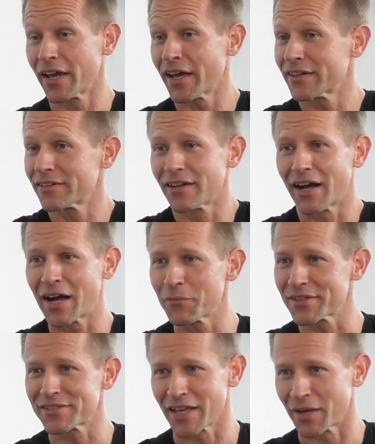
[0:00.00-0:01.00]
And I'm
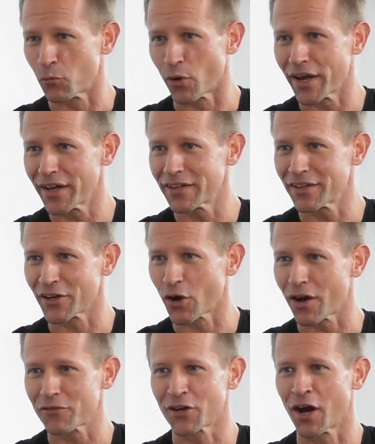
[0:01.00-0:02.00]
the same way. You know,
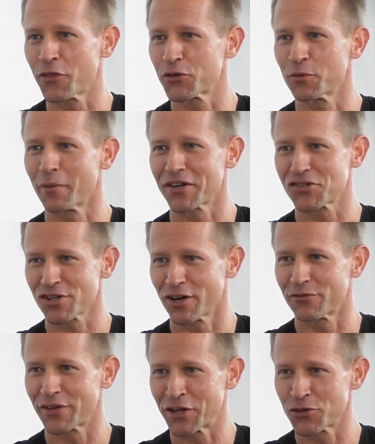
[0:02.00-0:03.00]
I've gone through my share
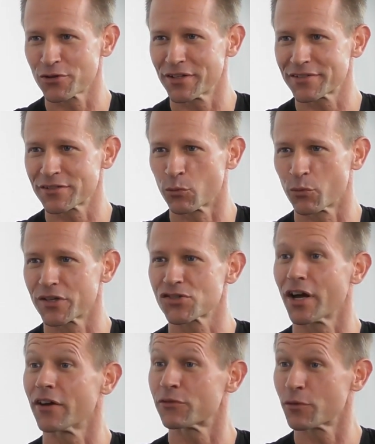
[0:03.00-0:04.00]
of injuries in which
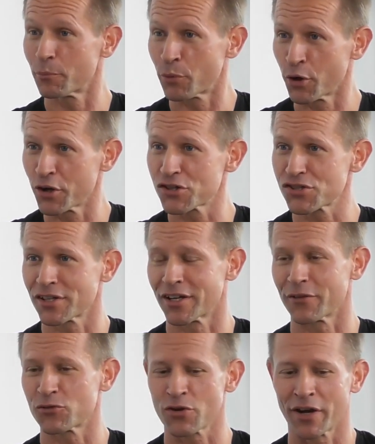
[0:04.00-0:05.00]
I've pushed and
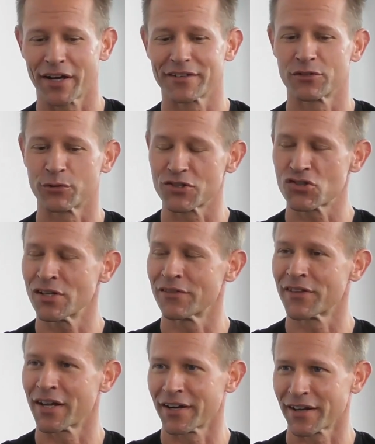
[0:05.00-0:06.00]
I've tried to achieve
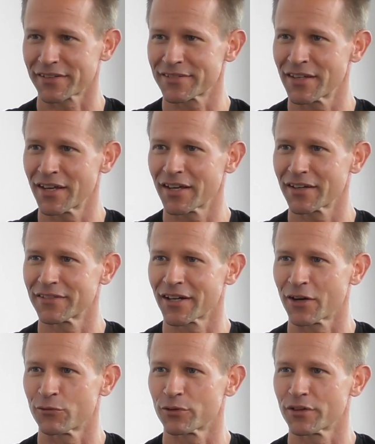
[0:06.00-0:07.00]
that next thing, and then
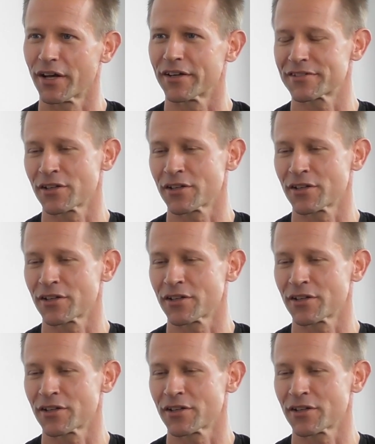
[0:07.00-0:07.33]
I've realized,